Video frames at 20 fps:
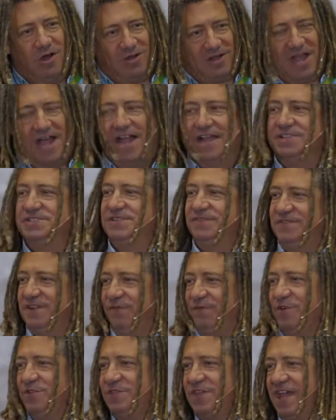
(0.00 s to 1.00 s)
kinds of
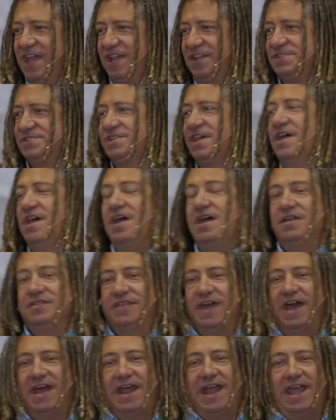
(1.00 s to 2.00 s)
different things
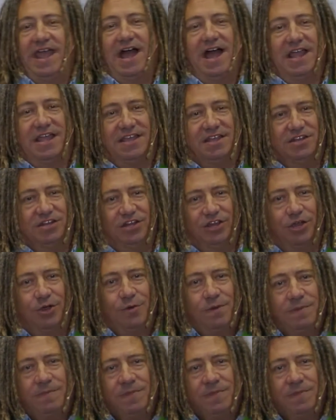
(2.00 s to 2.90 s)
that AI can do.